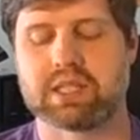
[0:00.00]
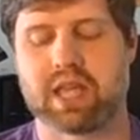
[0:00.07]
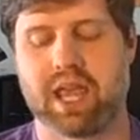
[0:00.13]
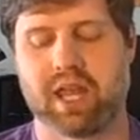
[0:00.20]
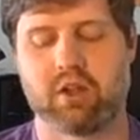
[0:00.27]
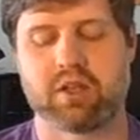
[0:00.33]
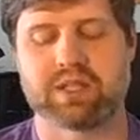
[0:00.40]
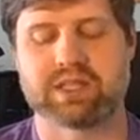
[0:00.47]
And
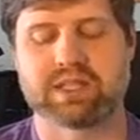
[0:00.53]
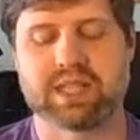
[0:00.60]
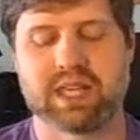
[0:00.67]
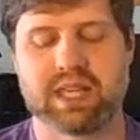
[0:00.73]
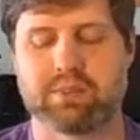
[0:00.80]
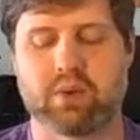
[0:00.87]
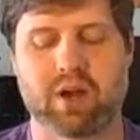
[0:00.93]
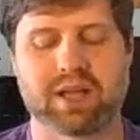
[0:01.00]
you can see the
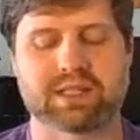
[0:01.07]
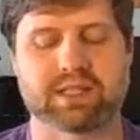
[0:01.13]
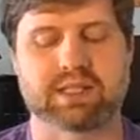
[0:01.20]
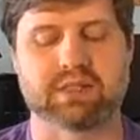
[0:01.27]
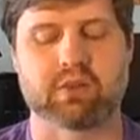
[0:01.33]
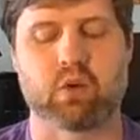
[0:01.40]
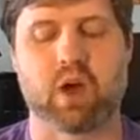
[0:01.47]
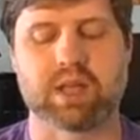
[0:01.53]
process of
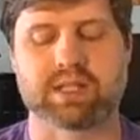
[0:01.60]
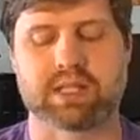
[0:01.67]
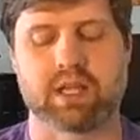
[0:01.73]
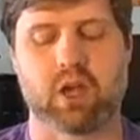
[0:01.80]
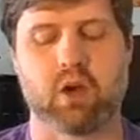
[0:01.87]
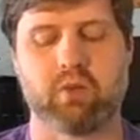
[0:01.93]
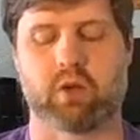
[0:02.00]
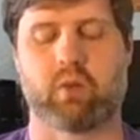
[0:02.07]
crossing
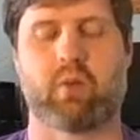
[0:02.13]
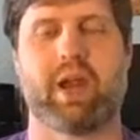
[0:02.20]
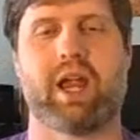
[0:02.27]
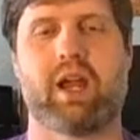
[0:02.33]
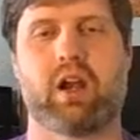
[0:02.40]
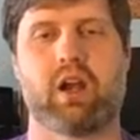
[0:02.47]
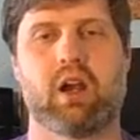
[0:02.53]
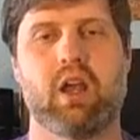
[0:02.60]
over,
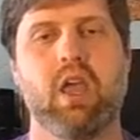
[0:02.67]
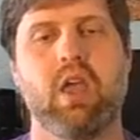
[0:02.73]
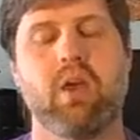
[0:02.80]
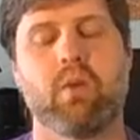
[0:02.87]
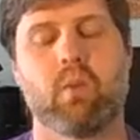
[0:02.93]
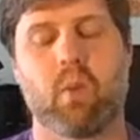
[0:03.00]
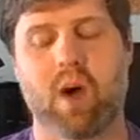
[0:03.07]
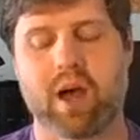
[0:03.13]
where
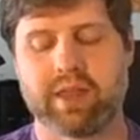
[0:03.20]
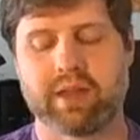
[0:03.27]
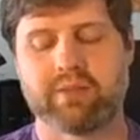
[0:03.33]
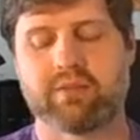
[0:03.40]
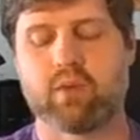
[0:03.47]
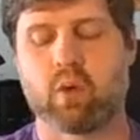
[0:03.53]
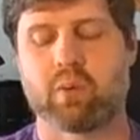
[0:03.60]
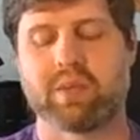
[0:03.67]
while they
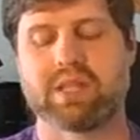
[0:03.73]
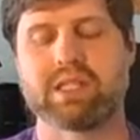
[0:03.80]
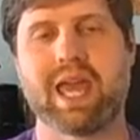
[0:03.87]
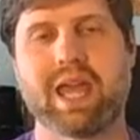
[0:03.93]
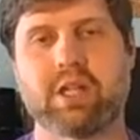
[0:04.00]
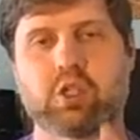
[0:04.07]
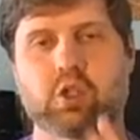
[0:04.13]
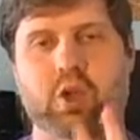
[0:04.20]
form a
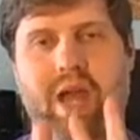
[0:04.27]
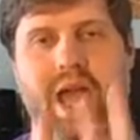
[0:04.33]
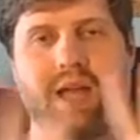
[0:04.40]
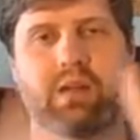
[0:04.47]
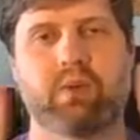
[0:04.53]
tetrad,